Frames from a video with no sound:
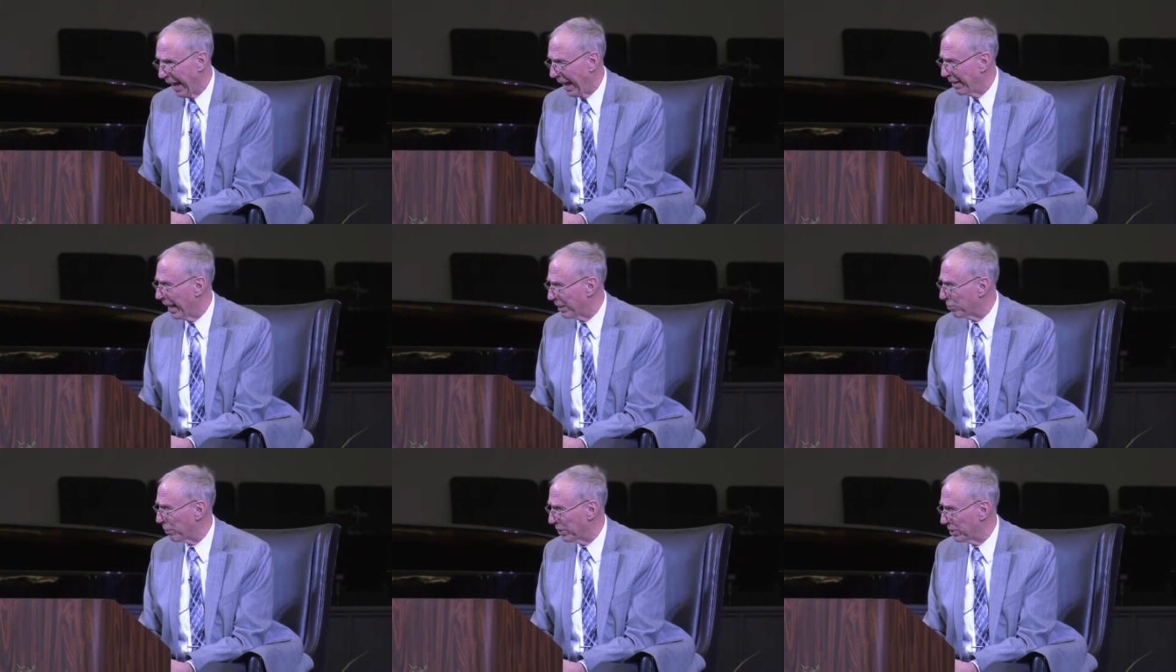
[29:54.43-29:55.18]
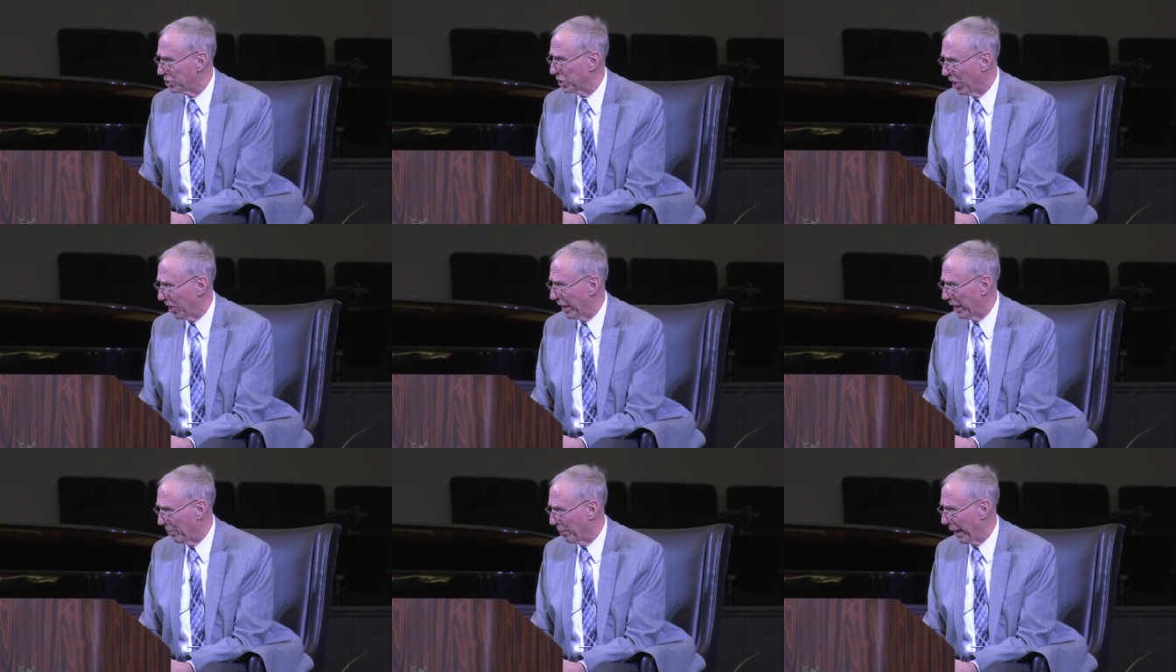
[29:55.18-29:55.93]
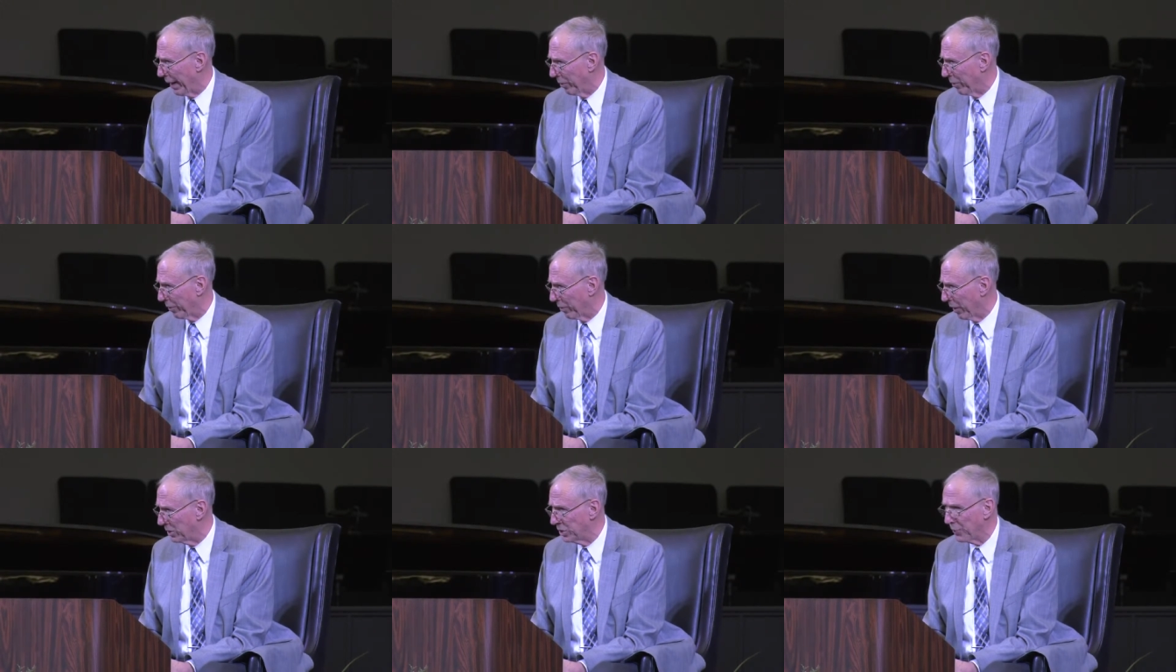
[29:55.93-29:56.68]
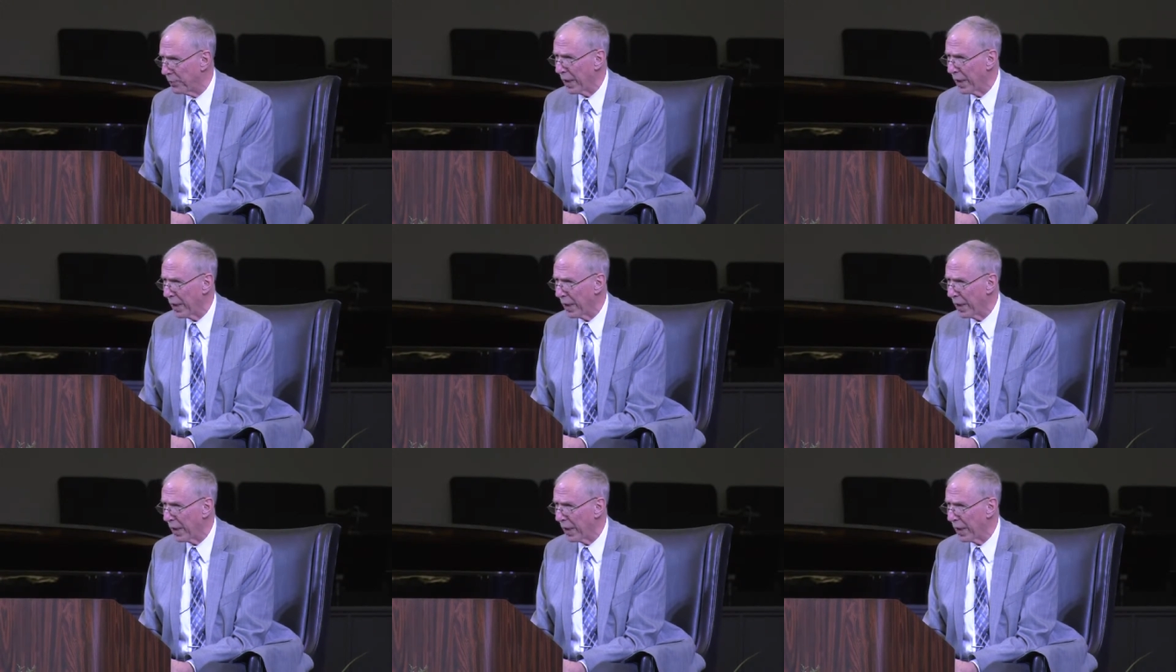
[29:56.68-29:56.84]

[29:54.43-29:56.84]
And that's where you start in abiding with Christ,